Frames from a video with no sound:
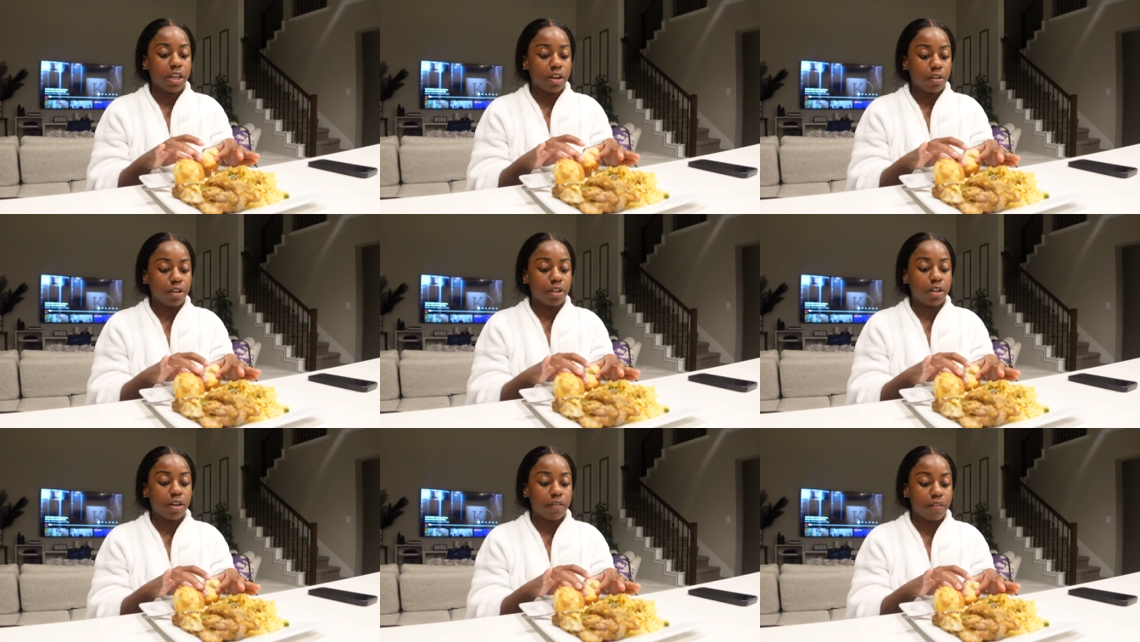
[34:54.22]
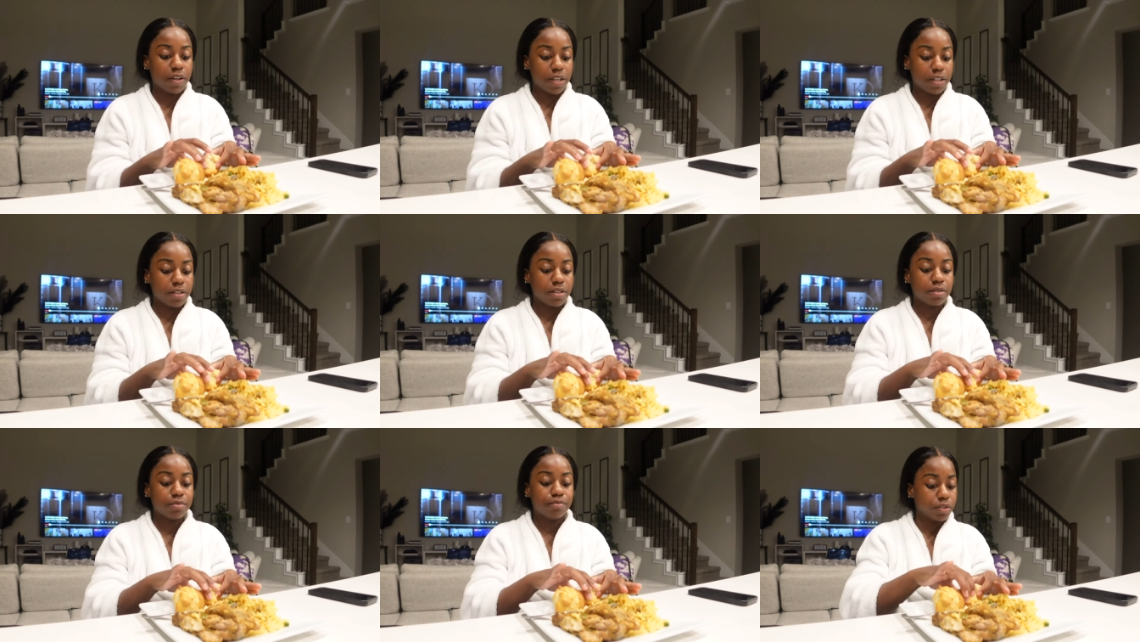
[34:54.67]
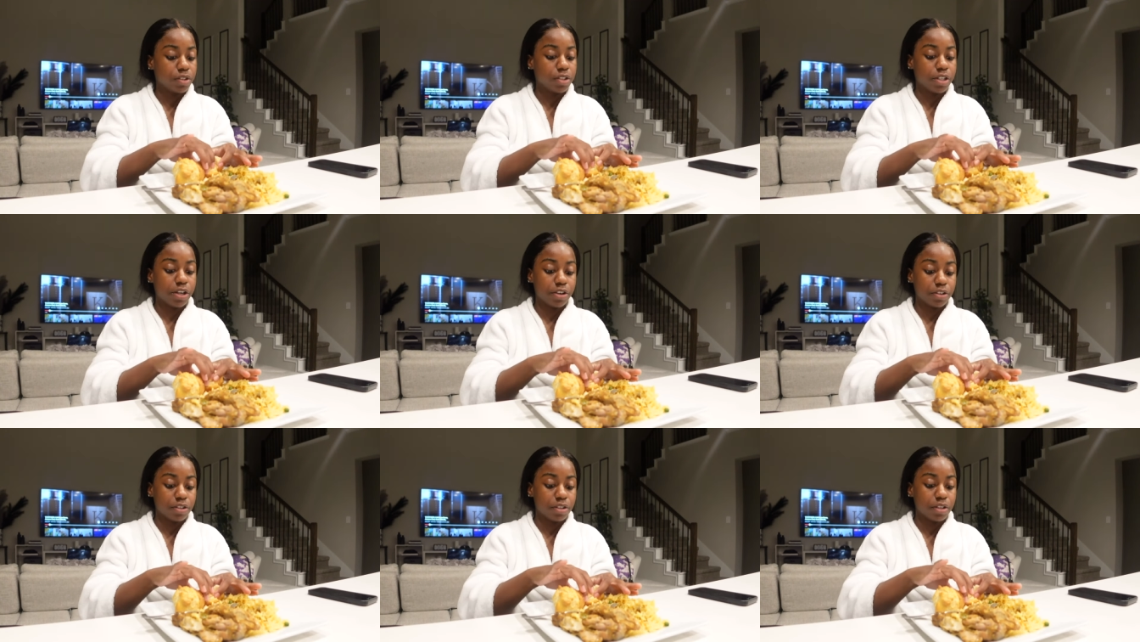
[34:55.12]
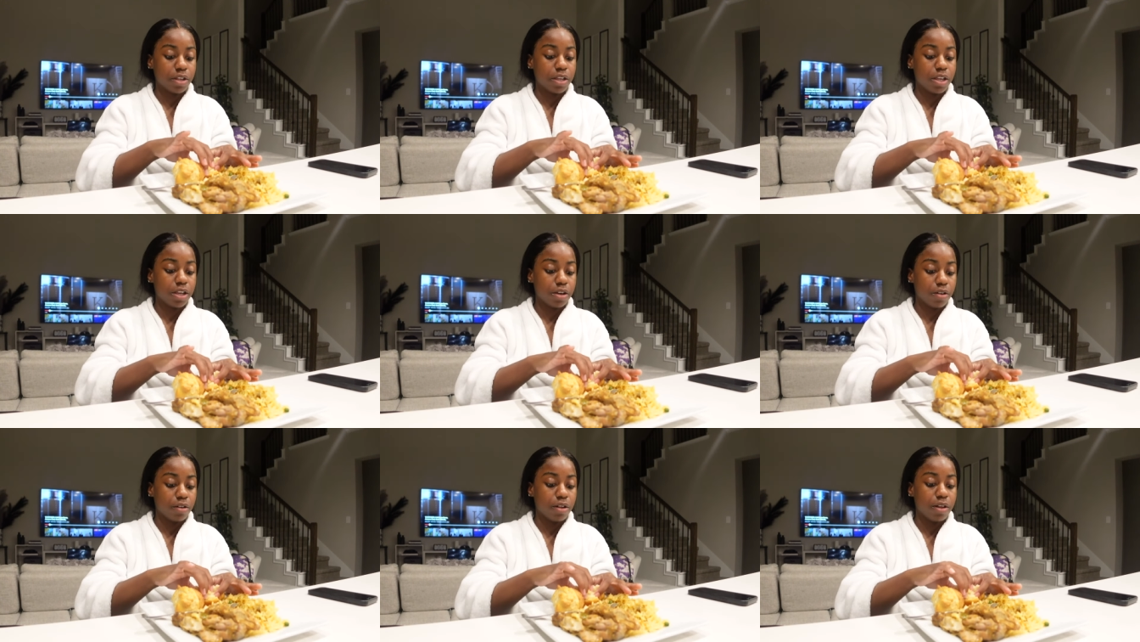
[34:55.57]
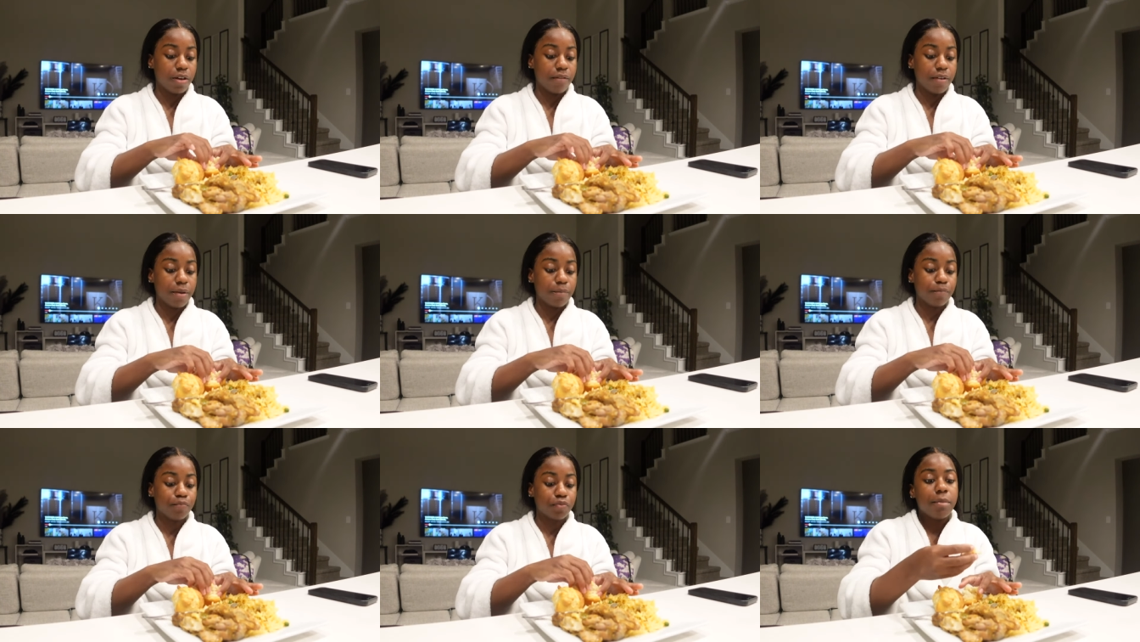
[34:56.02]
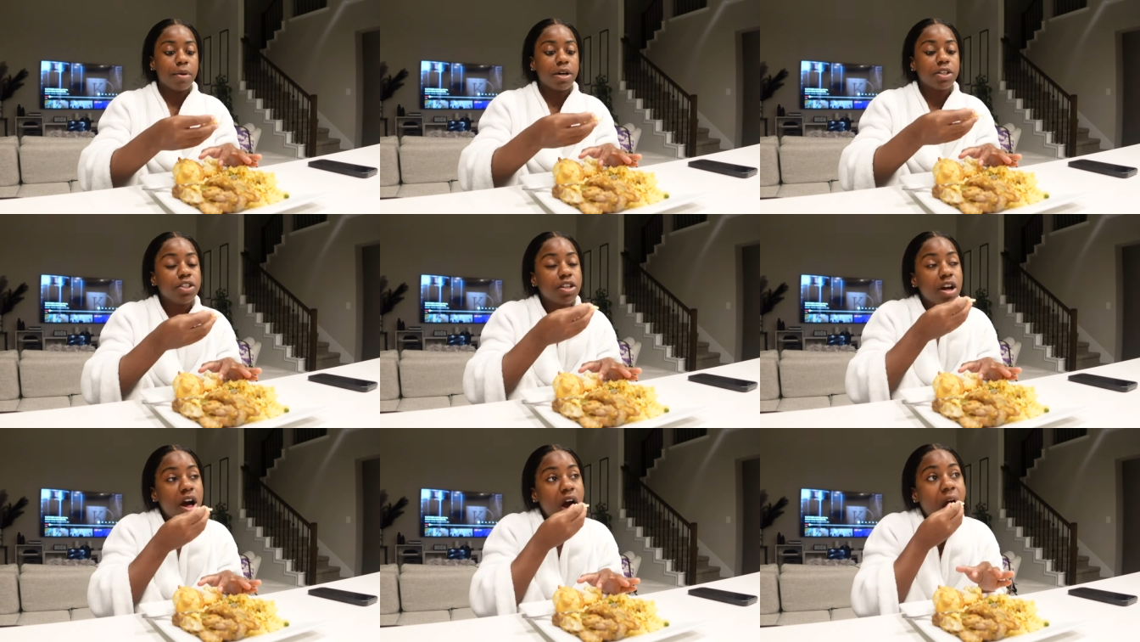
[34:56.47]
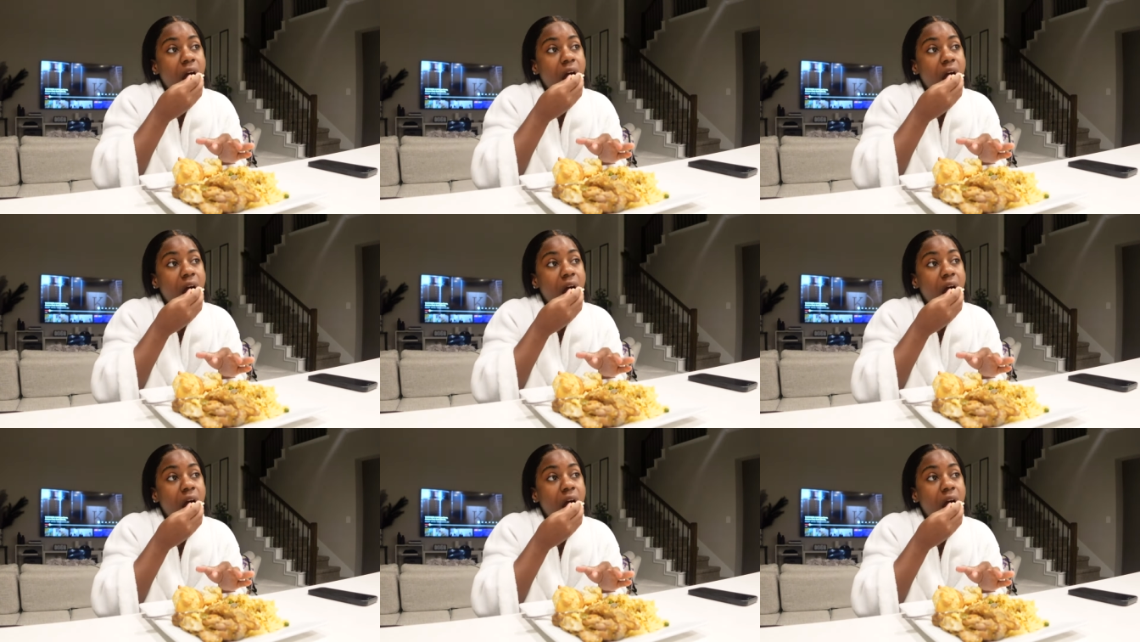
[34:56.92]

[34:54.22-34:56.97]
He gonna love this. Seriously, he gonna love it. But y'all,